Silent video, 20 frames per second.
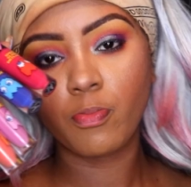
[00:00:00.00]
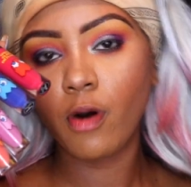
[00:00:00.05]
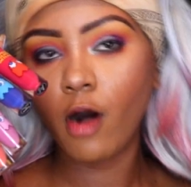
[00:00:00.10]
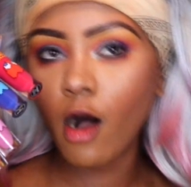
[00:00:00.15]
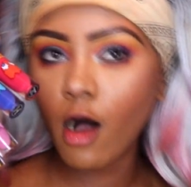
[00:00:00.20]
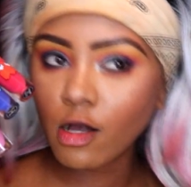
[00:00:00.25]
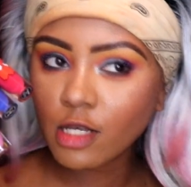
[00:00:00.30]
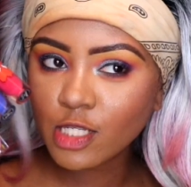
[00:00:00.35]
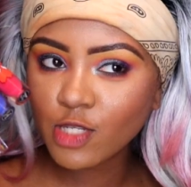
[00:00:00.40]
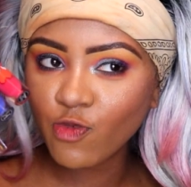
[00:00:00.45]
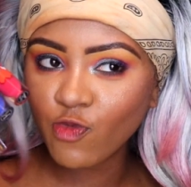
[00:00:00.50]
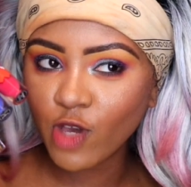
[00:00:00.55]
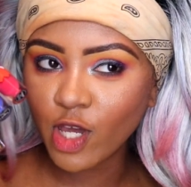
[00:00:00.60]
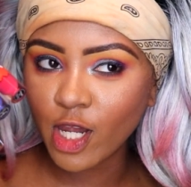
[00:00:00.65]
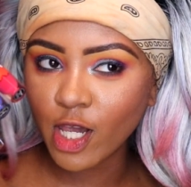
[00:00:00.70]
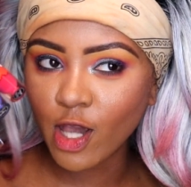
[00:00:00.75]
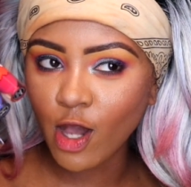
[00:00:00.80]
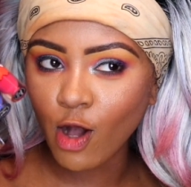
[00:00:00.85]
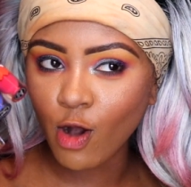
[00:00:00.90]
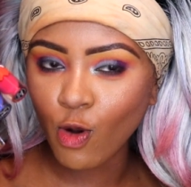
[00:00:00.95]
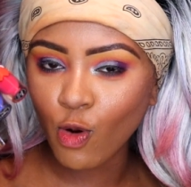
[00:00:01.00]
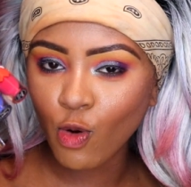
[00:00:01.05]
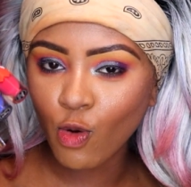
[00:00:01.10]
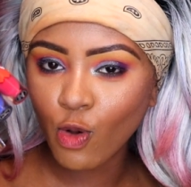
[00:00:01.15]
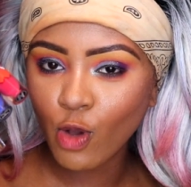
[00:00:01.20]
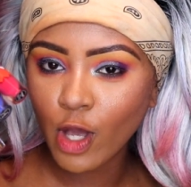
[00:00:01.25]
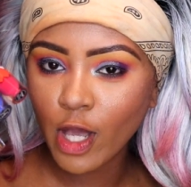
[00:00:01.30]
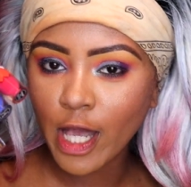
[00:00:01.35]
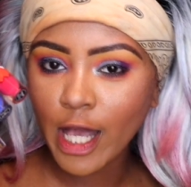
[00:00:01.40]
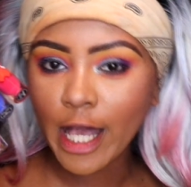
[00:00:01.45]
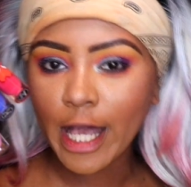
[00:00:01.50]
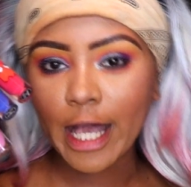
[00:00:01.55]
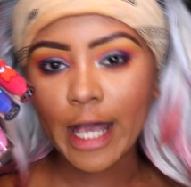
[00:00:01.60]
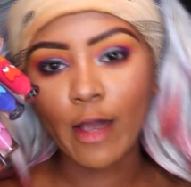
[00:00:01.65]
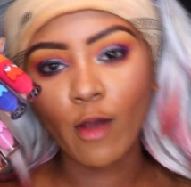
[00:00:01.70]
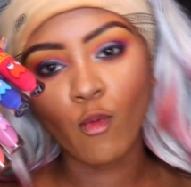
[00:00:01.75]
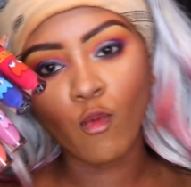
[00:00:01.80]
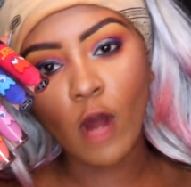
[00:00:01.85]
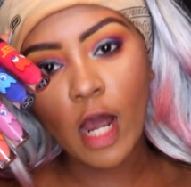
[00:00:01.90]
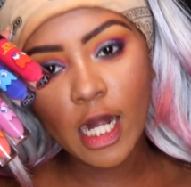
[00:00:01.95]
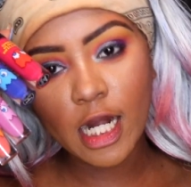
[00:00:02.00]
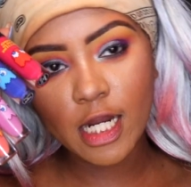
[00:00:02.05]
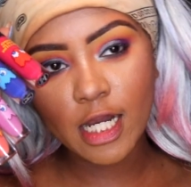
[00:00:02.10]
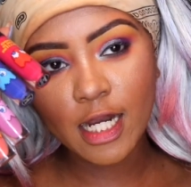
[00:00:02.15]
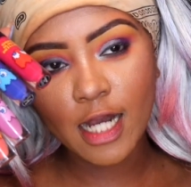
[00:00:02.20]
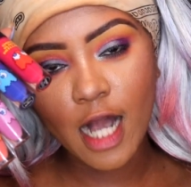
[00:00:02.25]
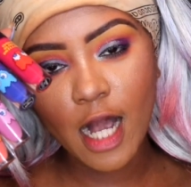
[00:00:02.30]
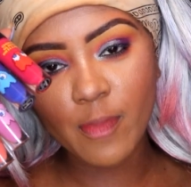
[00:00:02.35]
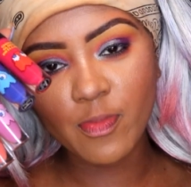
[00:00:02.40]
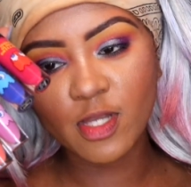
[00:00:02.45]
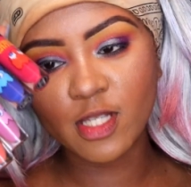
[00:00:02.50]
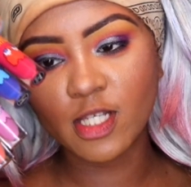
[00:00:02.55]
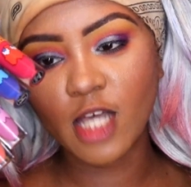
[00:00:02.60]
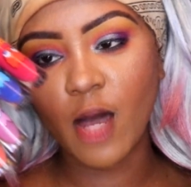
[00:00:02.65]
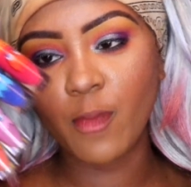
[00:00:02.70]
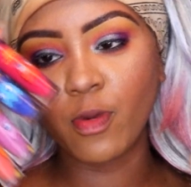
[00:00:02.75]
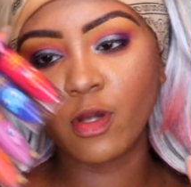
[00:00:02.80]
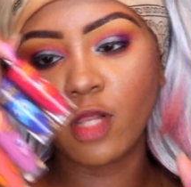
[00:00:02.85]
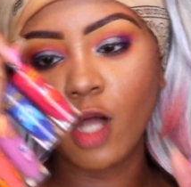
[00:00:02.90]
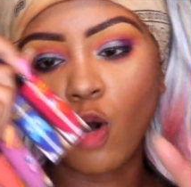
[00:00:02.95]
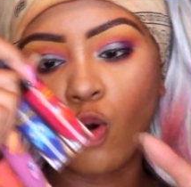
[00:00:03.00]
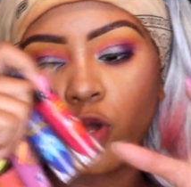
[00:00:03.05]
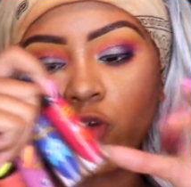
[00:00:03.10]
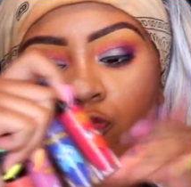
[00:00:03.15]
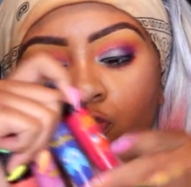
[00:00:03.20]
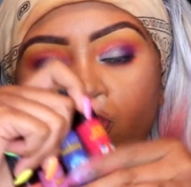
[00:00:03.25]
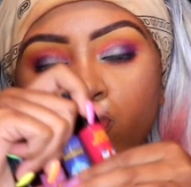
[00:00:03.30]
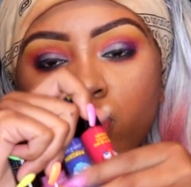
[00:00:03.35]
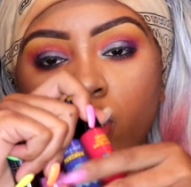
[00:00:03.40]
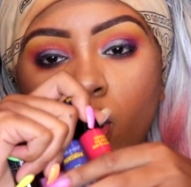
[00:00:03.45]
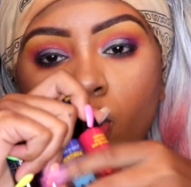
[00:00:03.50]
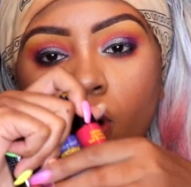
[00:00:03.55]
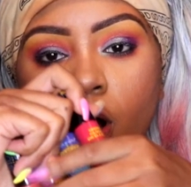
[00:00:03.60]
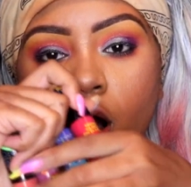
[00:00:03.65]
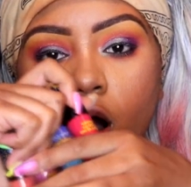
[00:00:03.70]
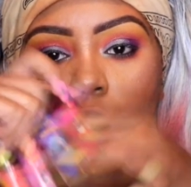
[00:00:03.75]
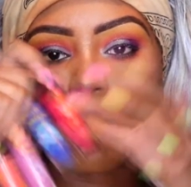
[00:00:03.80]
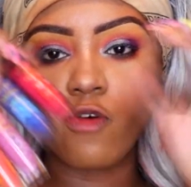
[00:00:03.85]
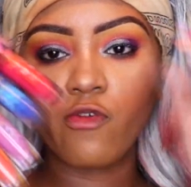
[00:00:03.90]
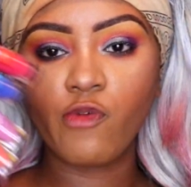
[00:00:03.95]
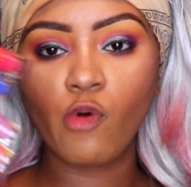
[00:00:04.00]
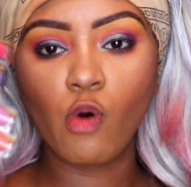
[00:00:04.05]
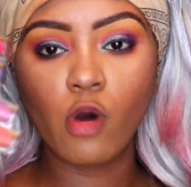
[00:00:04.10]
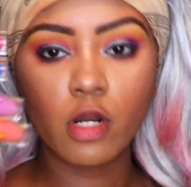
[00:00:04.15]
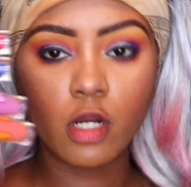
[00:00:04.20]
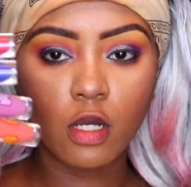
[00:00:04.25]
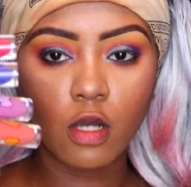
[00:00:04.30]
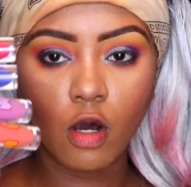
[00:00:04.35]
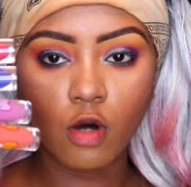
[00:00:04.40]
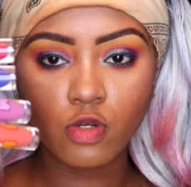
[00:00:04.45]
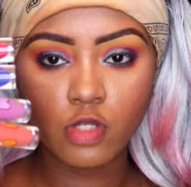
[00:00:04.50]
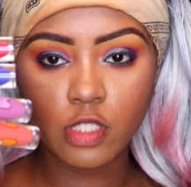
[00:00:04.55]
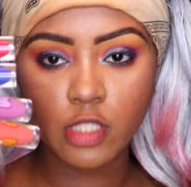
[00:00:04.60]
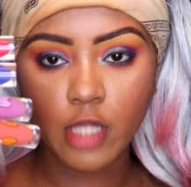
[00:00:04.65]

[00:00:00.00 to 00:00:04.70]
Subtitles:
Pause the video and write in the comments down below if you know all 4 of the ghost